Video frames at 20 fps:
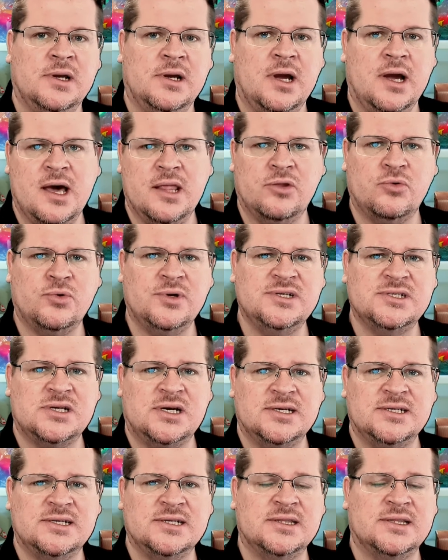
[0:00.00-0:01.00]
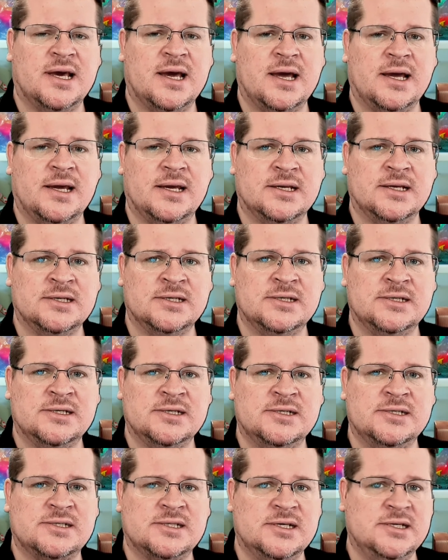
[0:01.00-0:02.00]
And the reason I did that
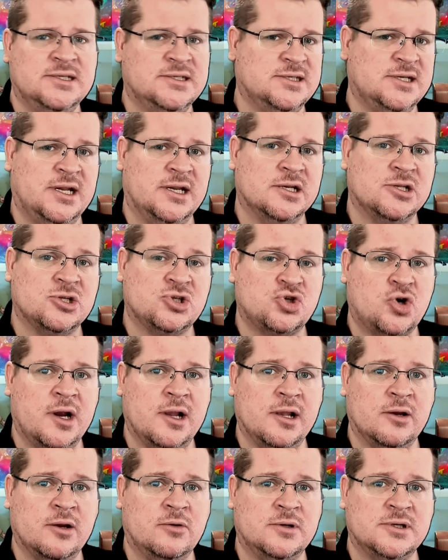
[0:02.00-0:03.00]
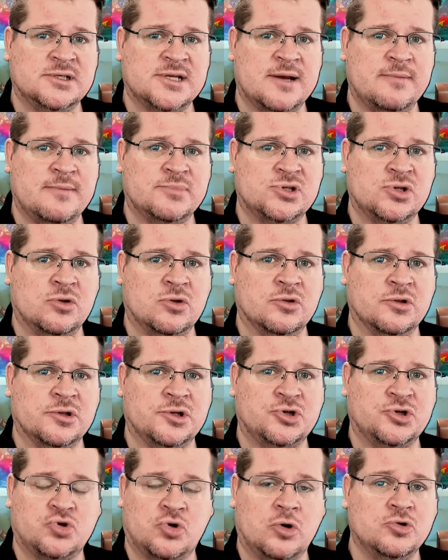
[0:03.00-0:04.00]
is the internet in Australia is absolutely
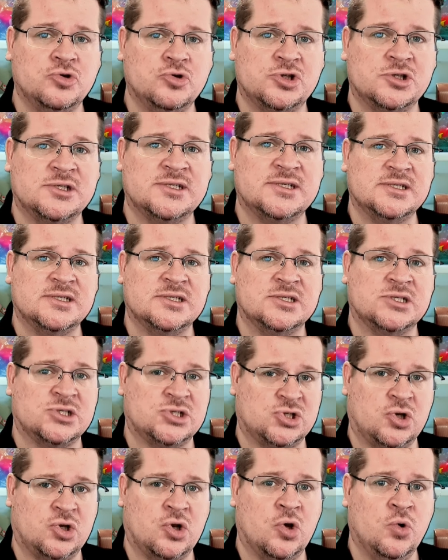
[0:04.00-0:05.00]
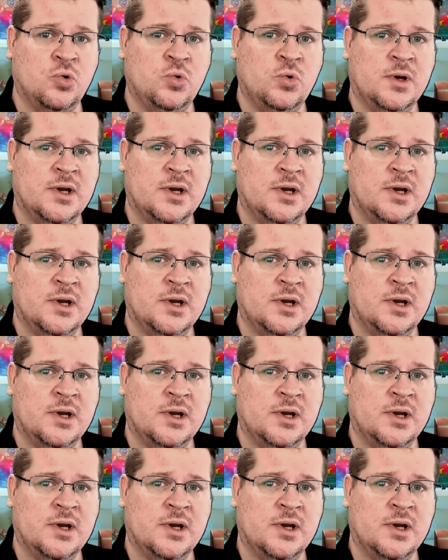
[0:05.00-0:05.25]
atrocious slow.